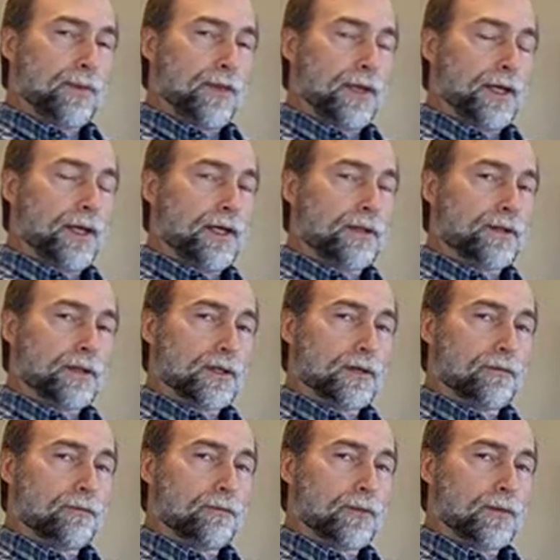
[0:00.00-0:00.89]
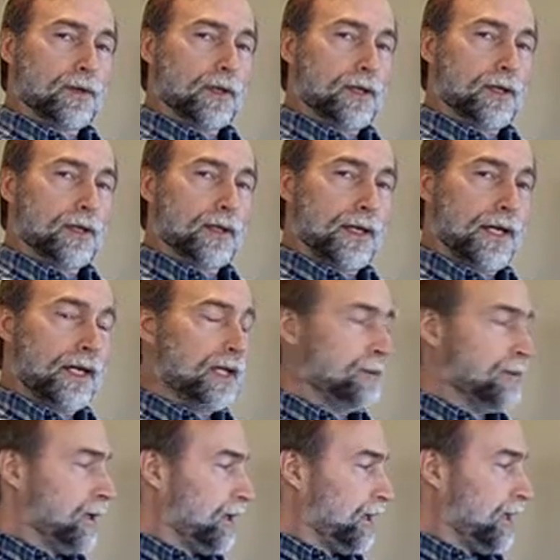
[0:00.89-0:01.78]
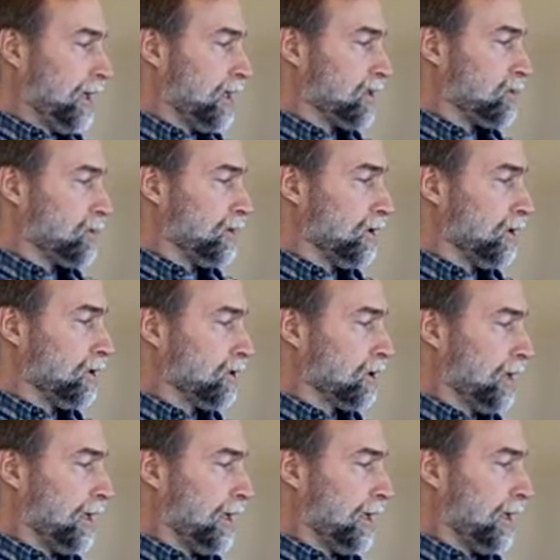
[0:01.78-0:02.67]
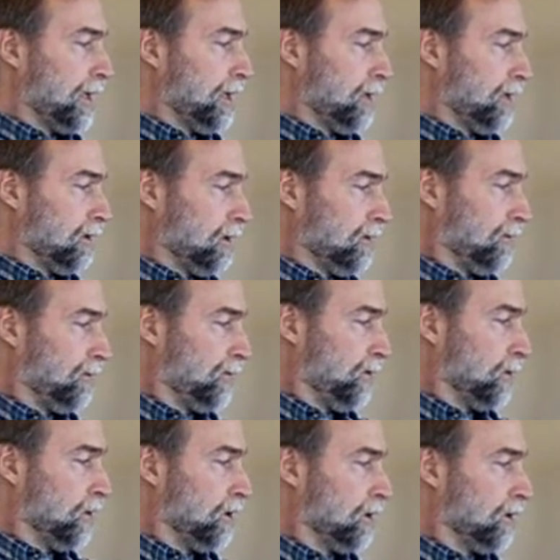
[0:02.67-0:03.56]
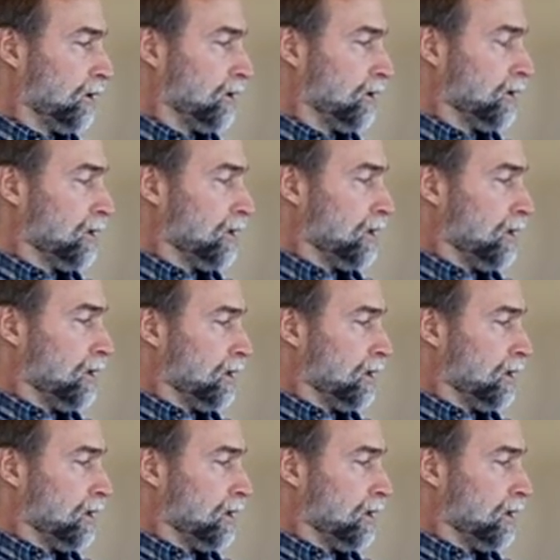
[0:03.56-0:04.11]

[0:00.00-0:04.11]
that uh, anybody has built a full